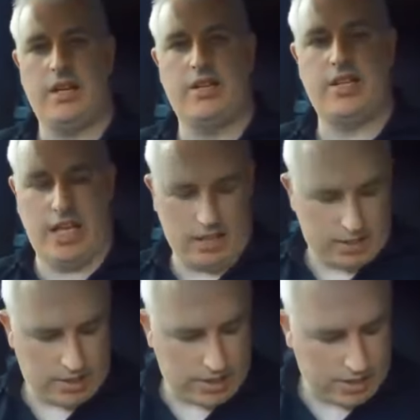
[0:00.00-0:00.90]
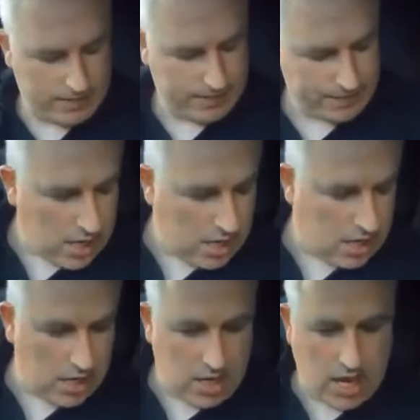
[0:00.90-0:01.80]
Silence.
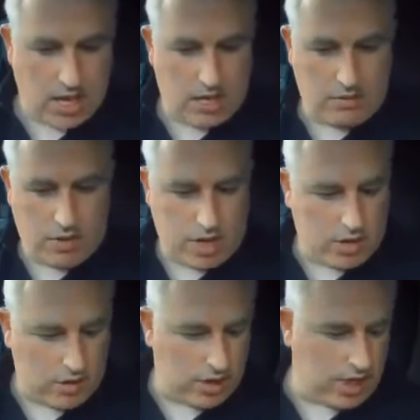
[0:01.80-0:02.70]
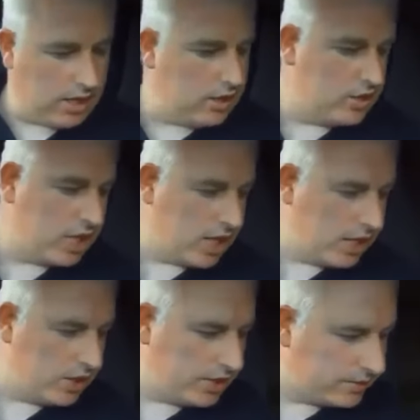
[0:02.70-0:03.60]
That running all day does your
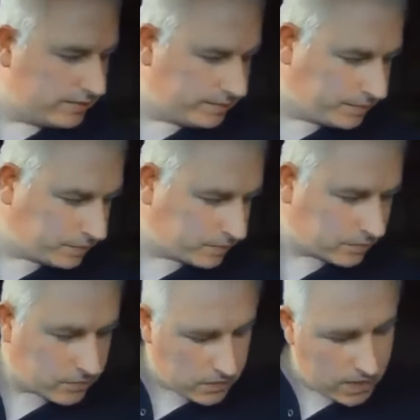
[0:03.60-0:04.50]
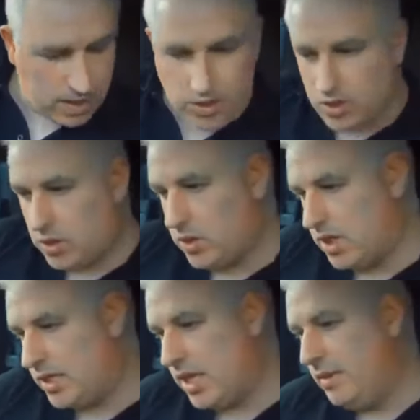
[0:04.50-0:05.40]
head in. So
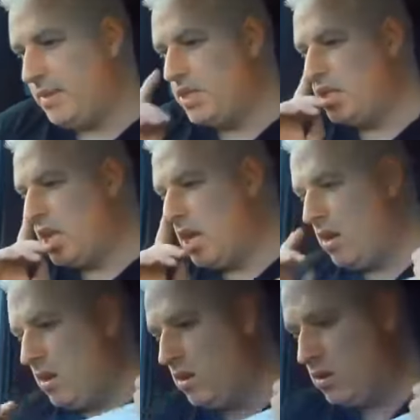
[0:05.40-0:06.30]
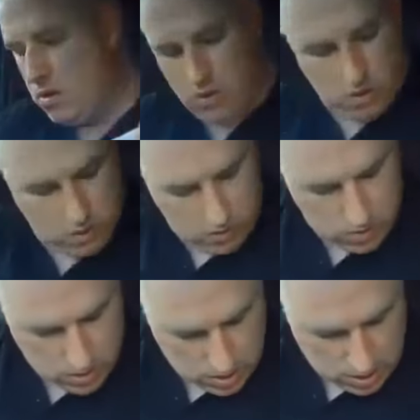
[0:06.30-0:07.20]
the time is
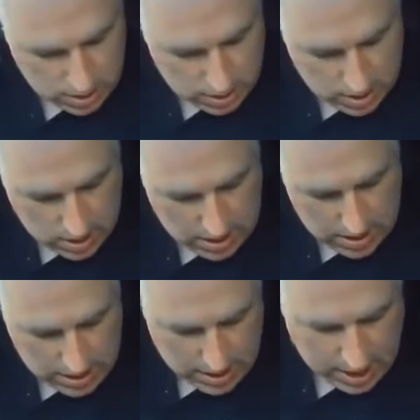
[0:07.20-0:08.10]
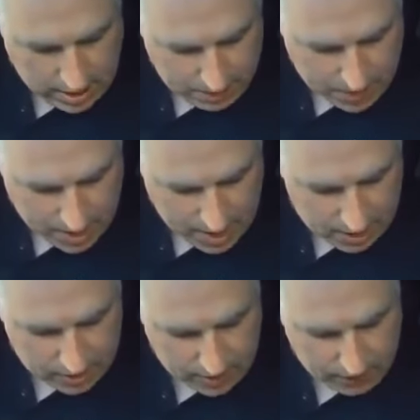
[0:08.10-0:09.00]
now
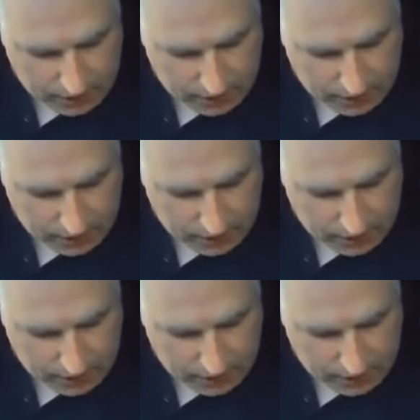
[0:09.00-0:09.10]
4:30.